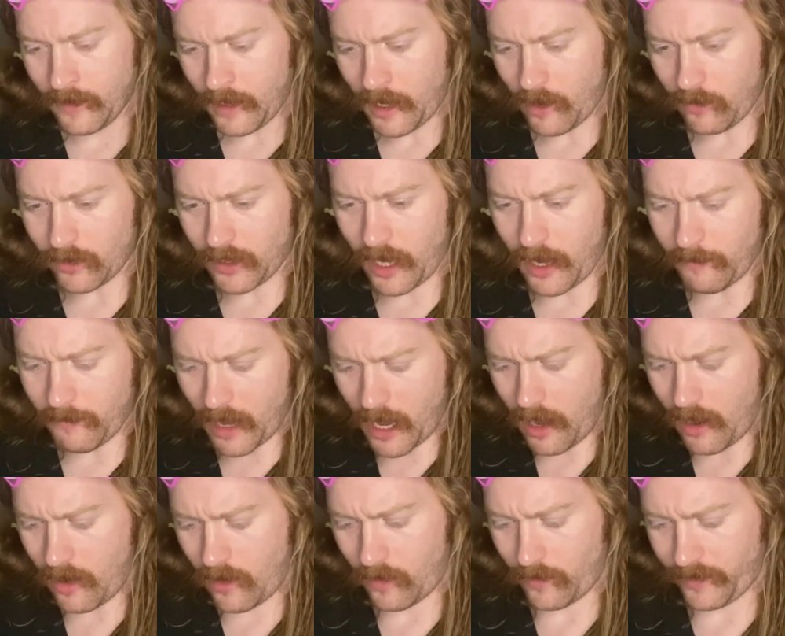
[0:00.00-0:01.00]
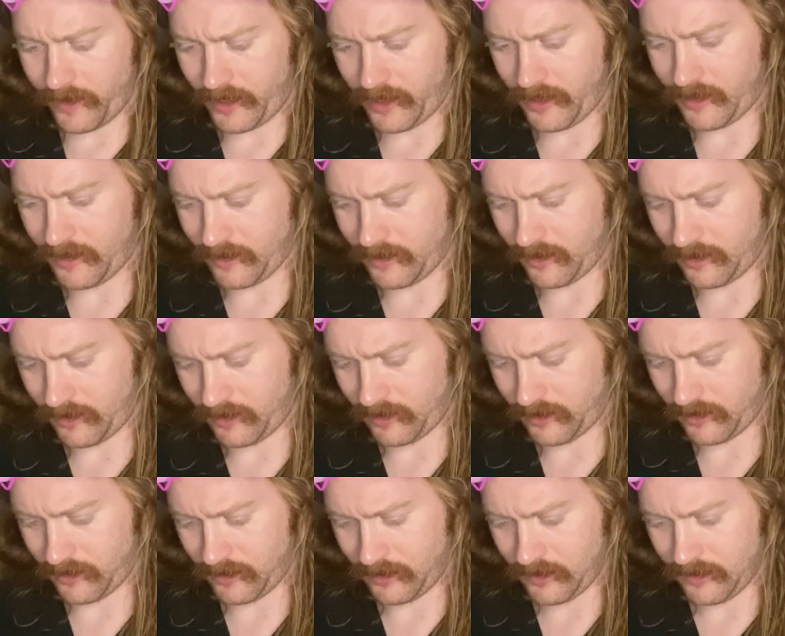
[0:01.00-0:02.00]
Oh, come on.
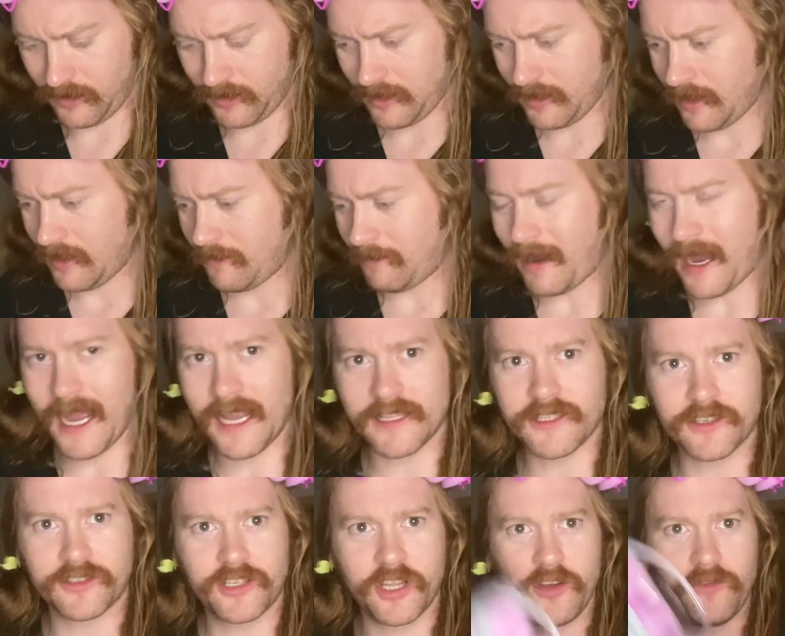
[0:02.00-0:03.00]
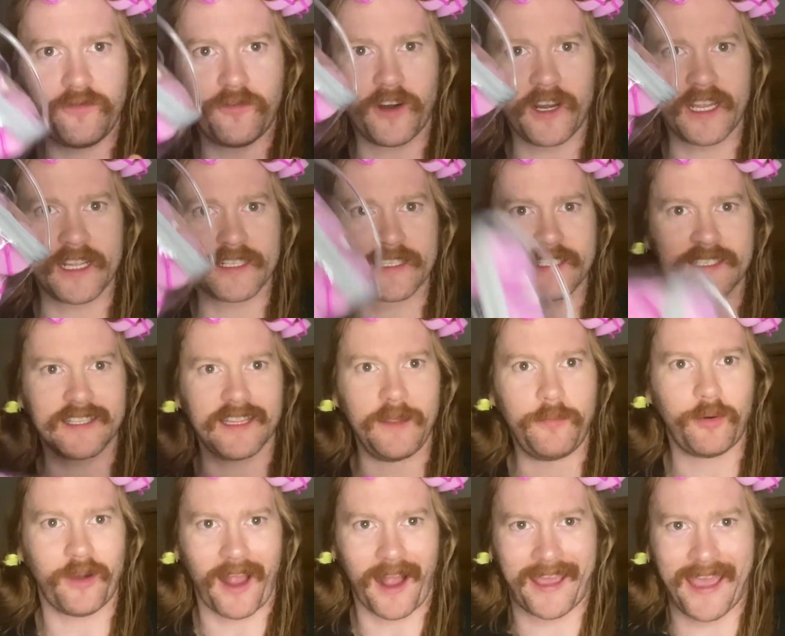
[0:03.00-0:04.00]
My hands are too freaking
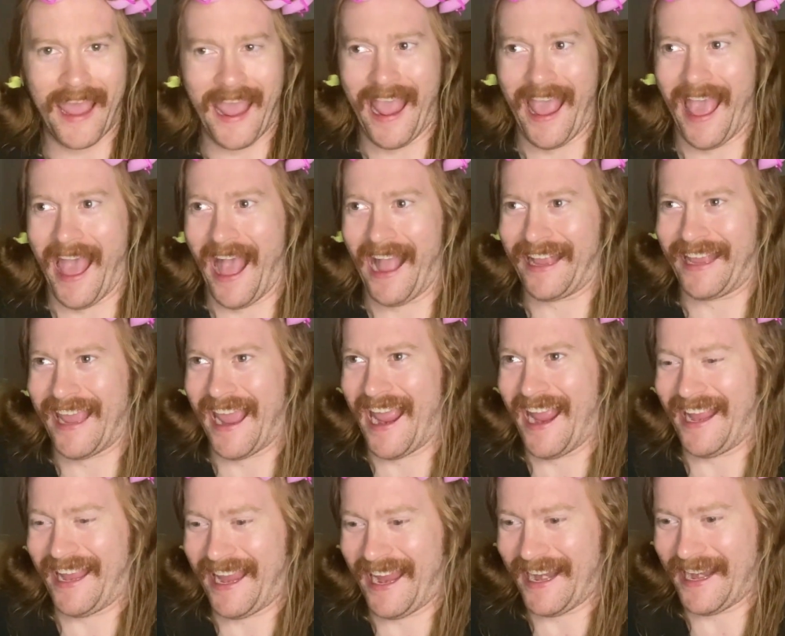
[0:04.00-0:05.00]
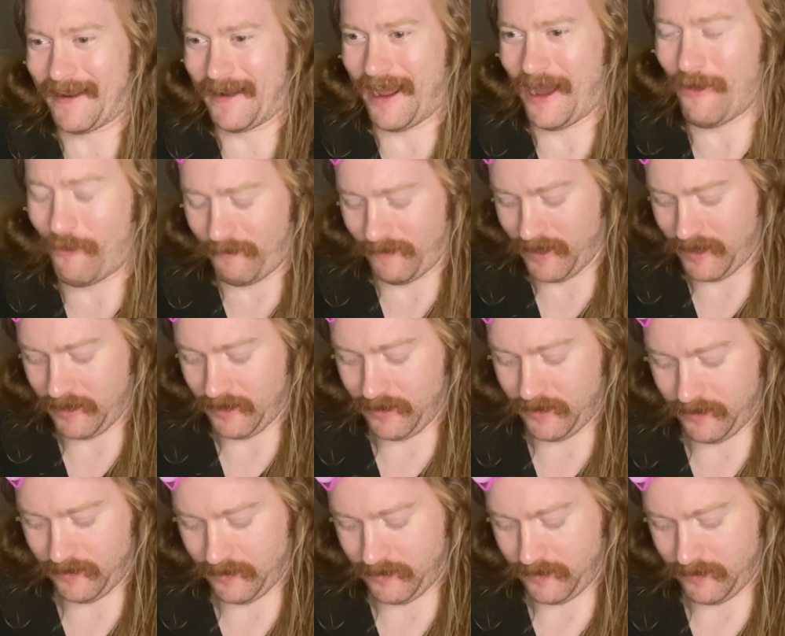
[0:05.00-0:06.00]
slippery. I can't get it off.
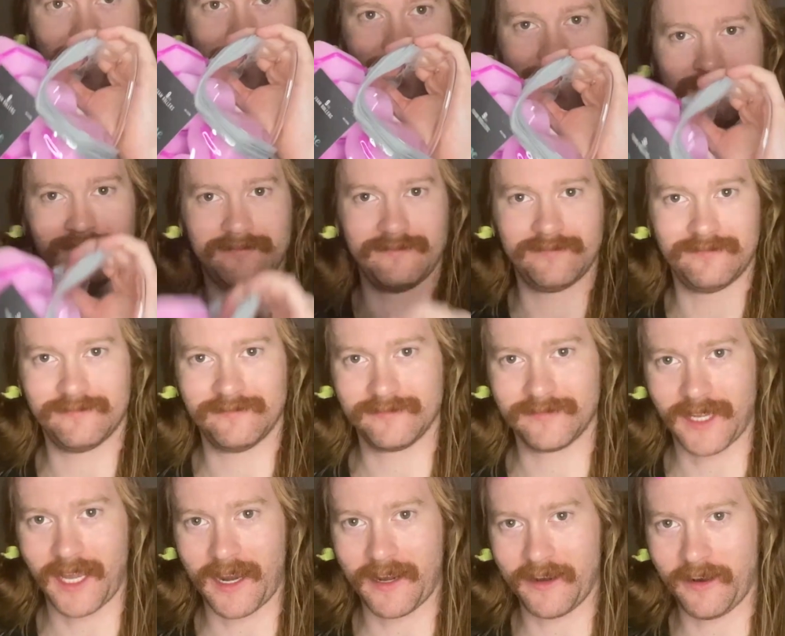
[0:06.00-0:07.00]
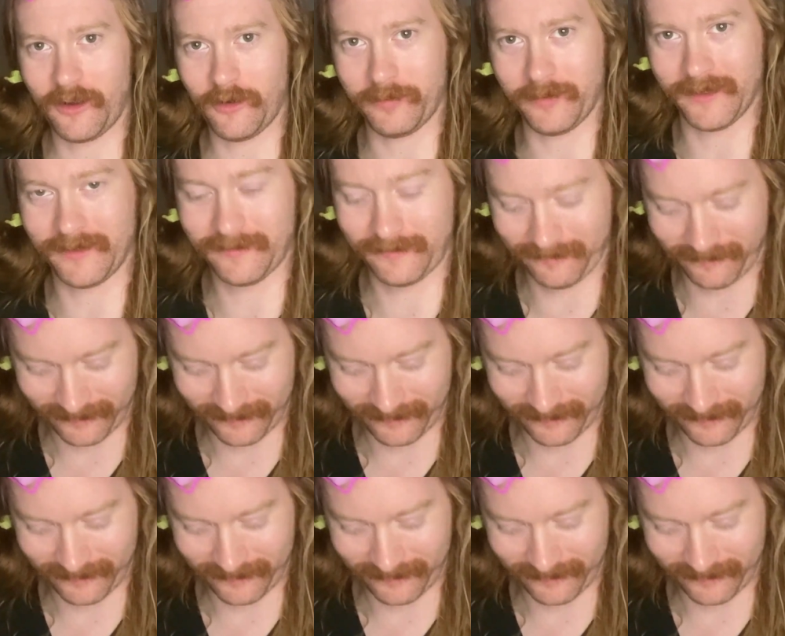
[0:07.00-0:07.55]
Got it open.